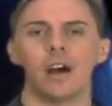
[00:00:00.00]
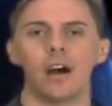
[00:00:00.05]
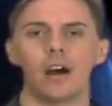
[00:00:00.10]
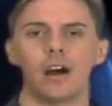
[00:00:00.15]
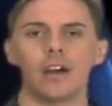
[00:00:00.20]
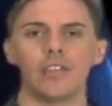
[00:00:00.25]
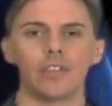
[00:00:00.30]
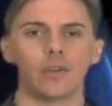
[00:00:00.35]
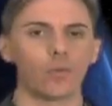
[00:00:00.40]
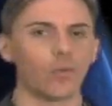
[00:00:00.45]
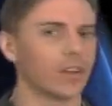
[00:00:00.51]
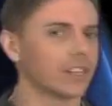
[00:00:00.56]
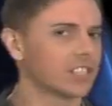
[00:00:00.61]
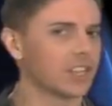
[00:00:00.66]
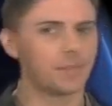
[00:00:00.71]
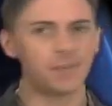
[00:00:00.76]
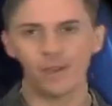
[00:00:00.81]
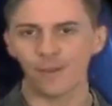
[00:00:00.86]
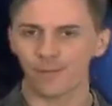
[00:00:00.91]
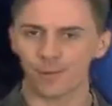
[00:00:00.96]
on the
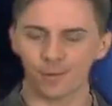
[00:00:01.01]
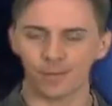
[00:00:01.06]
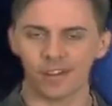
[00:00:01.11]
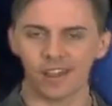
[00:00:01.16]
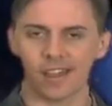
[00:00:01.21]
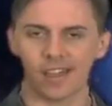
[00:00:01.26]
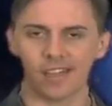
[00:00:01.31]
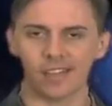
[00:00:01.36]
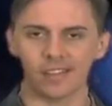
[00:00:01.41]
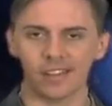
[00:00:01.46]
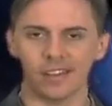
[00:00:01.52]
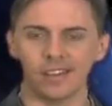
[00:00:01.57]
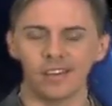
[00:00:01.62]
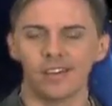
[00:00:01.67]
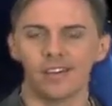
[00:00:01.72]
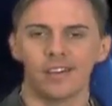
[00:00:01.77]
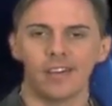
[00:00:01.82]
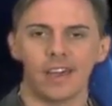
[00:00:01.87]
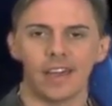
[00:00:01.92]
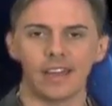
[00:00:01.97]
recipe for reality
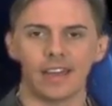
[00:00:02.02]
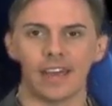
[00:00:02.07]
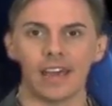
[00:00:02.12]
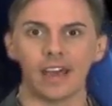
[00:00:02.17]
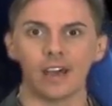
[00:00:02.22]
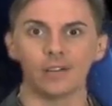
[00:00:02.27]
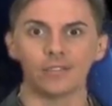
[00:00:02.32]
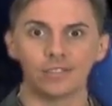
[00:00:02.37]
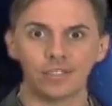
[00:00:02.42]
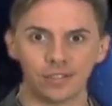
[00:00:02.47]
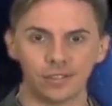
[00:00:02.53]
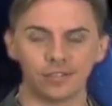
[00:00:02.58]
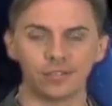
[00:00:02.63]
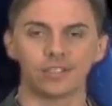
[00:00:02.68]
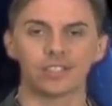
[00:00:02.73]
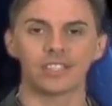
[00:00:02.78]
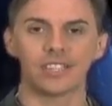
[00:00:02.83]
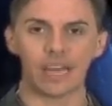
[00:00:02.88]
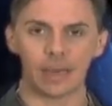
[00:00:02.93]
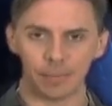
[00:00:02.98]
and how to
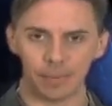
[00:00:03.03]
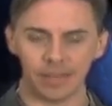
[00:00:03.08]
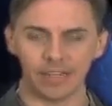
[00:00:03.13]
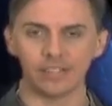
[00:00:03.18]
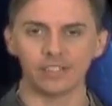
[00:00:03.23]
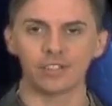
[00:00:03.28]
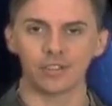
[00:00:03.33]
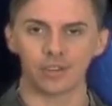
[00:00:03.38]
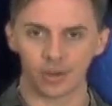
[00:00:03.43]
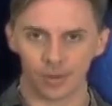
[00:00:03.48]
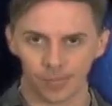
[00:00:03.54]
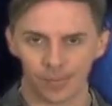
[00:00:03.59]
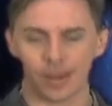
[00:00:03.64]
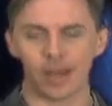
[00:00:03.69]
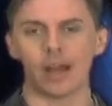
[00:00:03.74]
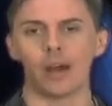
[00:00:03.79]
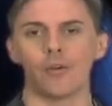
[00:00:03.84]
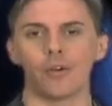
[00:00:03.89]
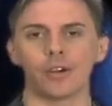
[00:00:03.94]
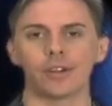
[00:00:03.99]
step into your
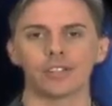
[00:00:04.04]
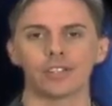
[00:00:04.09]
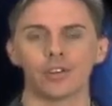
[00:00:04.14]
power.